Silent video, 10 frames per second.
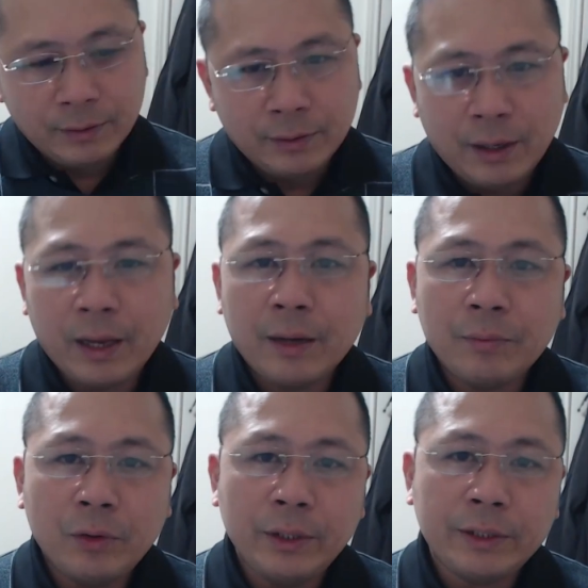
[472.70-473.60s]
I am
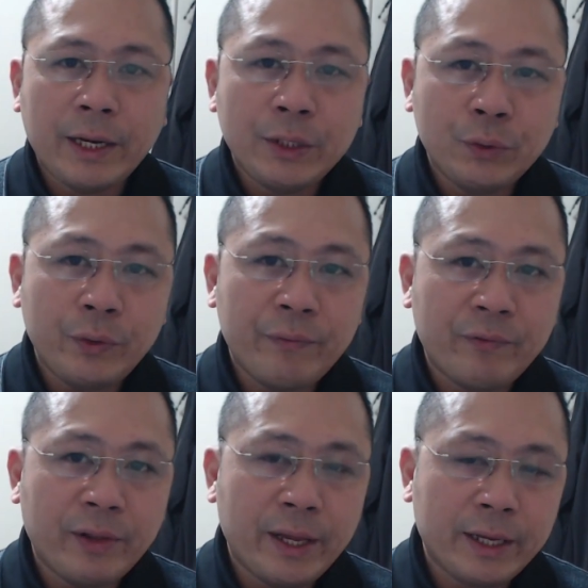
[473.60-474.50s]
only trying to
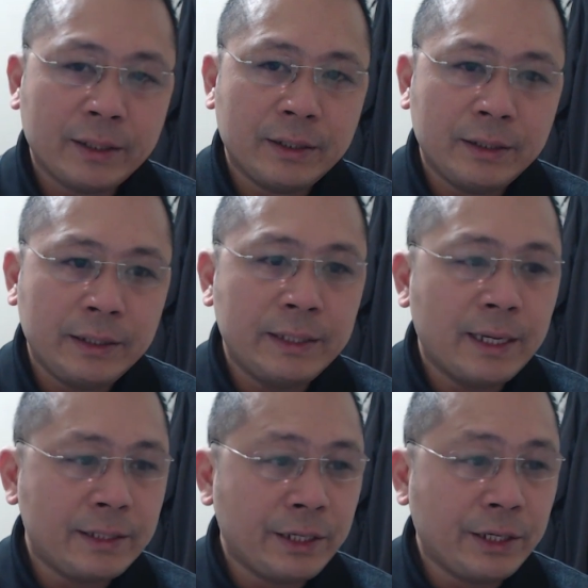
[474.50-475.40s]
reflect the
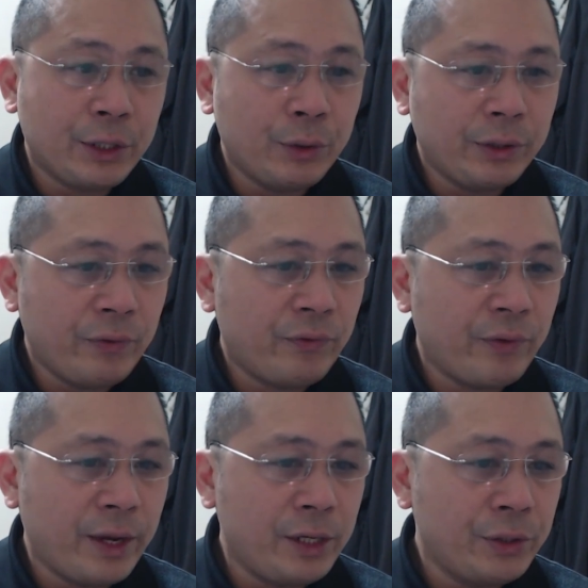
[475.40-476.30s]
security
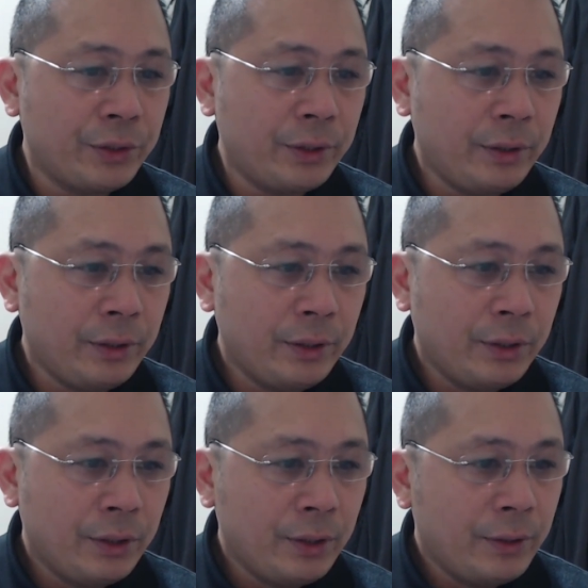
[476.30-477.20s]
failure
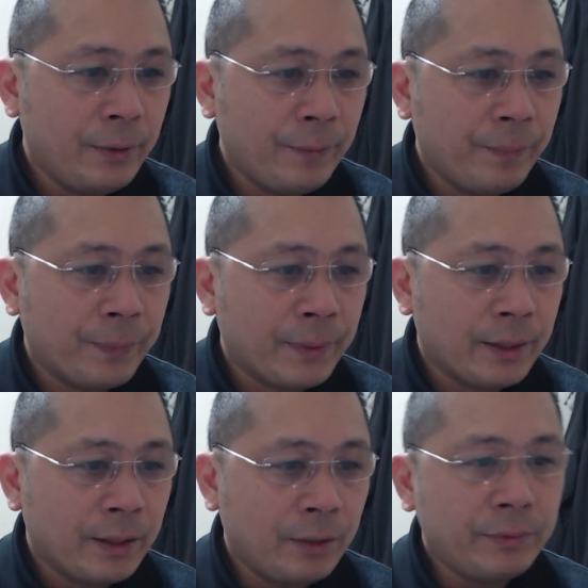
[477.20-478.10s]

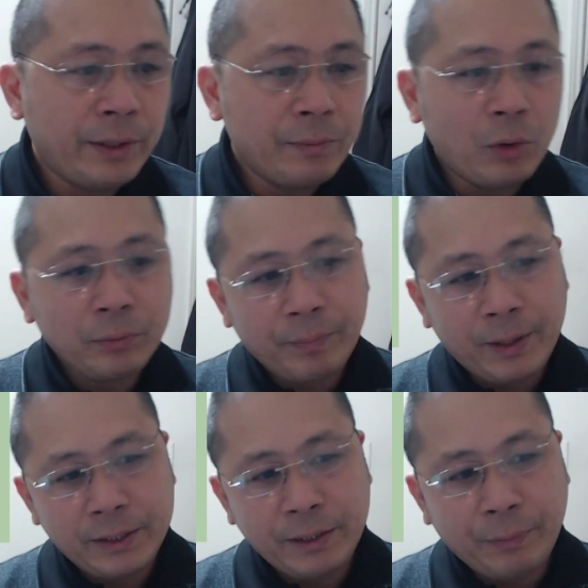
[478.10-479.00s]
of the remote
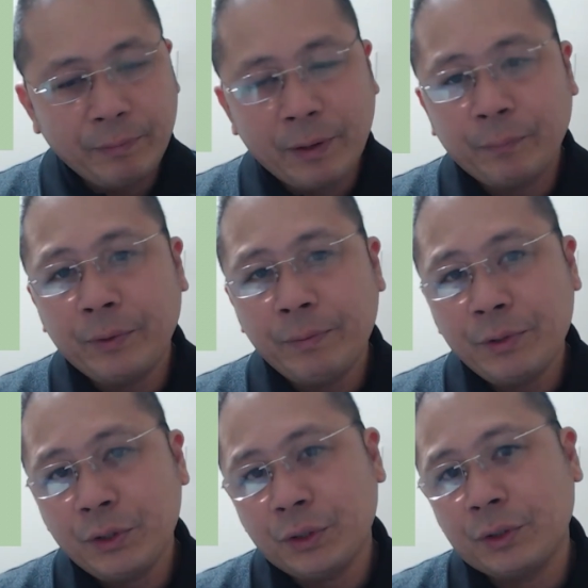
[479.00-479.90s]
policy from the
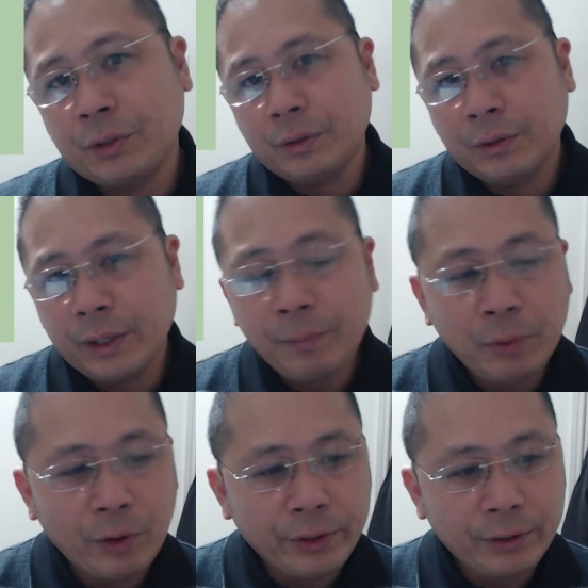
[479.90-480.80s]
previous
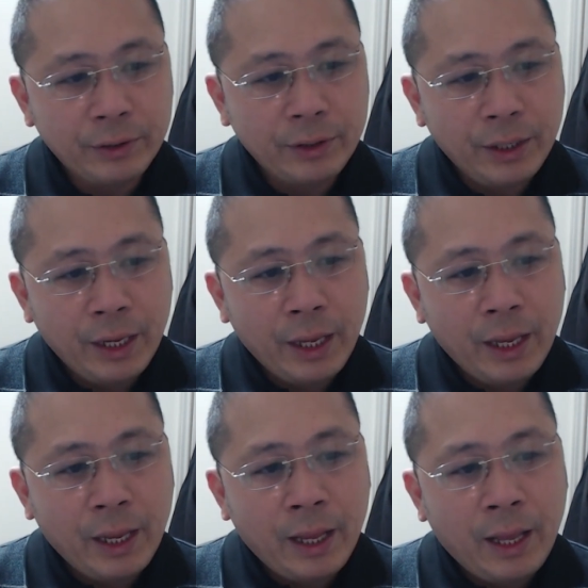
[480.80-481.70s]
employer
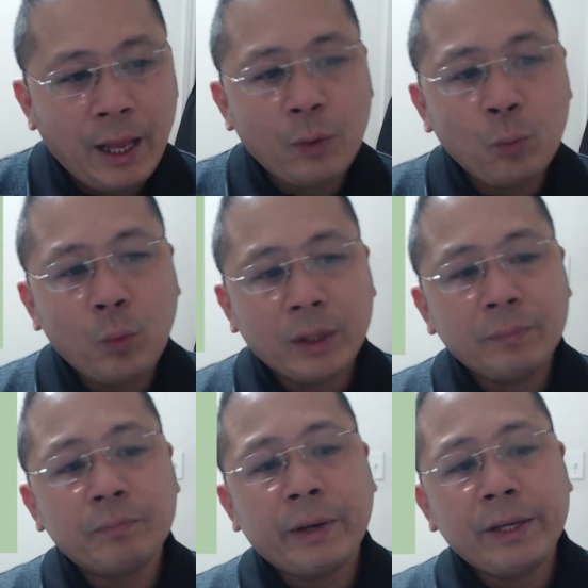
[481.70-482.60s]
and what
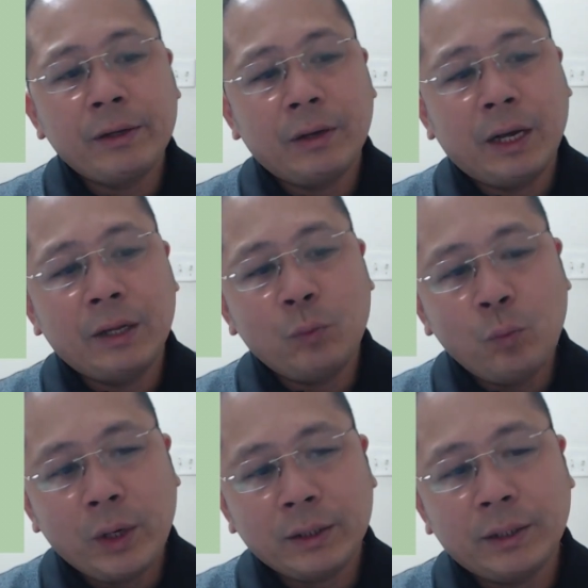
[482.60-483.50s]

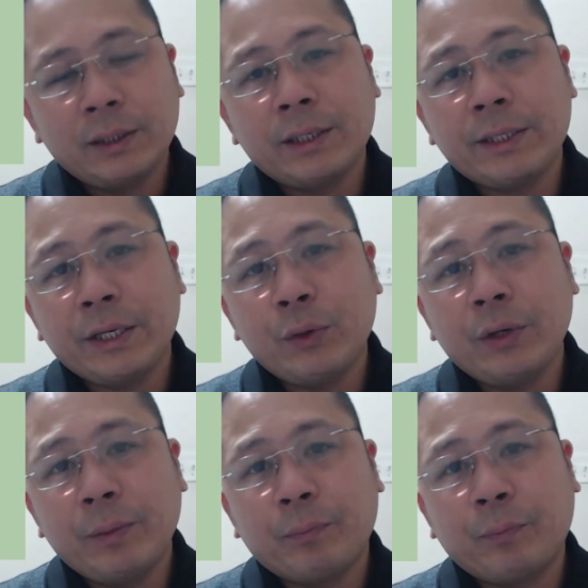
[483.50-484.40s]
are the
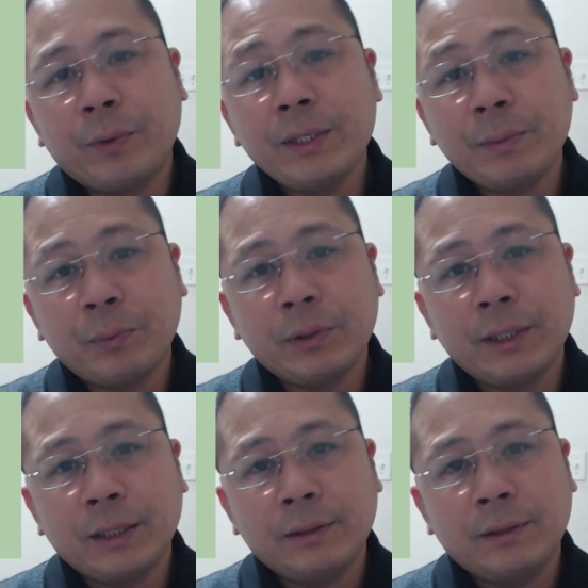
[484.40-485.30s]
security principles
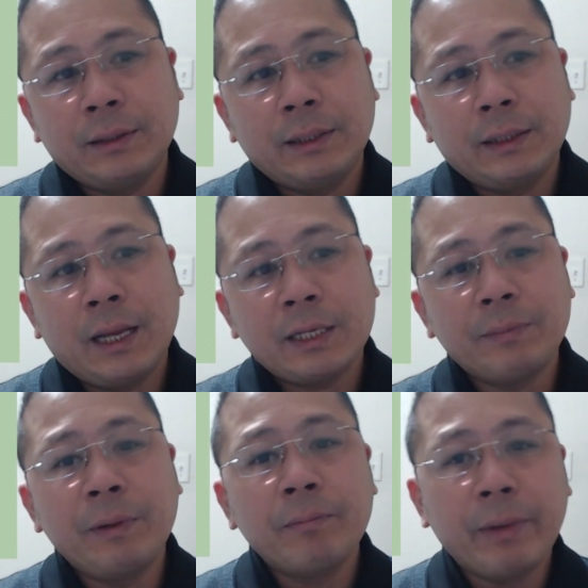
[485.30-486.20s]
that has
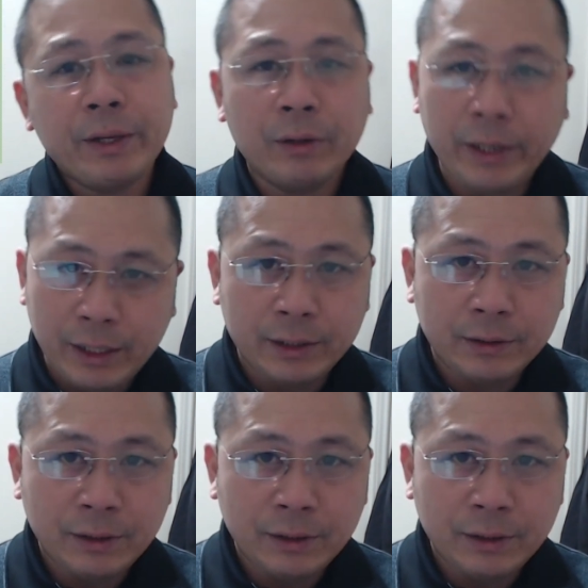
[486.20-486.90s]
been violated